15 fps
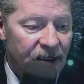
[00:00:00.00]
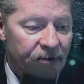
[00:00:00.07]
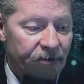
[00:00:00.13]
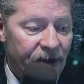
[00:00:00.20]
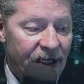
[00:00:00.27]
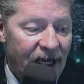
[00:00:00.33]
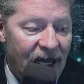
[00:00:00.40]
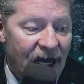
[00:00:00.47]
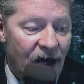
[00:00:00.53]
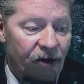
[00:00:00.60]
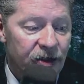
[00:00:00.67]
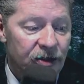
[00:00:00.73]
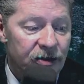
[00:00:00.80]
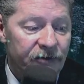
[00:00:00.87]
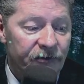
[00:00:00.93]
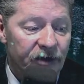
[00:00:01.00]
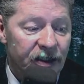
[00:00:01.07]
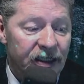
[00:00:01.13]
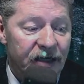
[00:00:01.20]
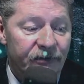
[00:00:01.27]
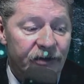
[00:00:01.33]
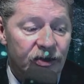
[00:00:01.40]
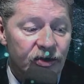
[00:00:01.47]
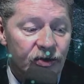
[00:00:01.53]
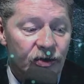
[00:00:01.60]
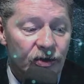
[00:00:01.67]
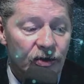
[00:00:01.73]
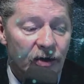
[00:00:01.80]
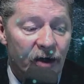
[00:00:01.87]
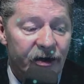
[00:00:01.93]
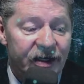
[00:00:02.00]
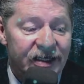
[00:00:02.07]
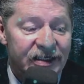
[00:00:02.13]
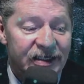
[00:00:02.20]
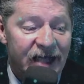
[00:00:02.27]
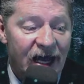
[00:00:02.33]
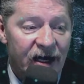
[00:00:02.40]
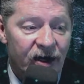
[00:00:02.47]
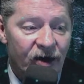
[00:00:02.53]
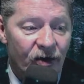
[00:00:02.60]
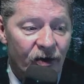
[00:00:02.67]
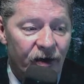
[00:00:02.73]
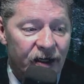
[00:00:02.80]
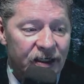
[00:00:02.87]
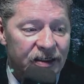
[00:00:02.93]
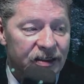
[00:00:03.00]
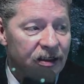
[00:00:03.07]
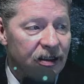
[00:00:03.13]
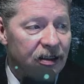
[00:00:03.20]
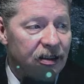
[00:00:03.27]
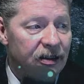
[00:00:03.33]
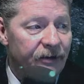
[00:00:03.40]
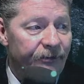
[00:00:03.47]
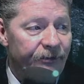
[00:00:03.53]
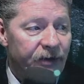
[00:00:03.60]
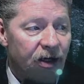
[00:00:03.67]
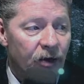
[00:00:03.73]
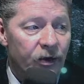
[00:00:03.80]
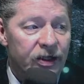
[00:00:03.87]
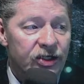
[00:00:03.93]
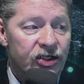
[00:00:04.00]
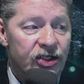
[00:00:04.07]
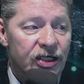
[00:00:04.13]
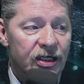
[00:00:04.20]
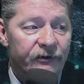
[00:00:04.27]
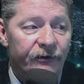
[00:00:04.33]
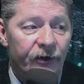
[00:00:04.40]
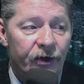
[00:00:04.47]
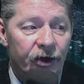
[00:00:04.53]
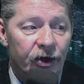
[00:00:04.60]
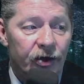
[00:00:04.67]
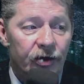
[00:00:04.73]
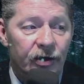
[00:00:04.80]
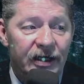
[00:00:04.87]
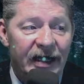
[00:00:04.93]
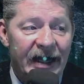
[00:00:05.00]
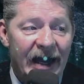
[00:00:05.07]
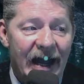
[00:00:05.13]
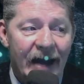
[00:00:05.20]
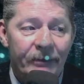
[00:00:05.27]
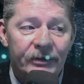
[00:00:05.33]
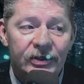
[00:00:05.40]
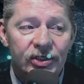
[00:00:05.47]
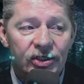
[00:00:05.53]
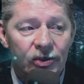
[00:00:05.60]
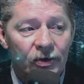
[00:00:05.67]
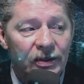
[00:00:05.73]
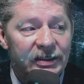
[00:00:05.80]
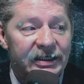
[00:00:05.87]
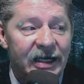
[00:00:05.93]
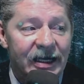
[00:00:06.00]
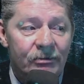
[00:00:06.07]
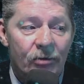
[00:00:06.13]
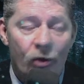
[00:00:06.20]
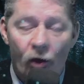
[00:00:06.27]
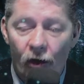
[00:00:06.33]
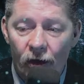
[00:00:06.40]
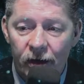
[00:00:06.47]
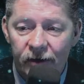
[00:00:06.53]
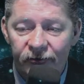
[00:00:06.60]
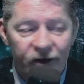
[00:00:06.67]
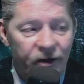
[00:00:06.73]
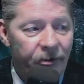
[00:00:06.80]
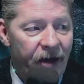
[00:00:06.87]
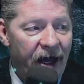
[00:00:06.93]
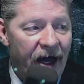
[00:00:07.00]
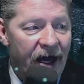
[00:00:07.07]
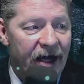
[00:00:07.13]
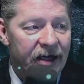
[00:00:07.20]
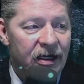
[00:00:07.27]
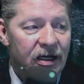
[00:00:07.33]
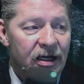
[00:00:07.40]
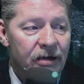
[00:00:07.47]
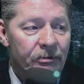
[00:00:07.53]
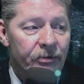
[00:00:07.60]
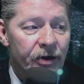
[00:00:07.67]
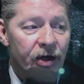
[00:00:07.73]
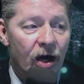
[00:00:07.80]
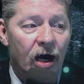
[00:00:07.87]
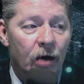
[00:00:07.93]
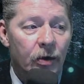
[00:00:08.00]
But how useful and even true are these categories? We cheer for the good that happens to us and mourn for the bad. But are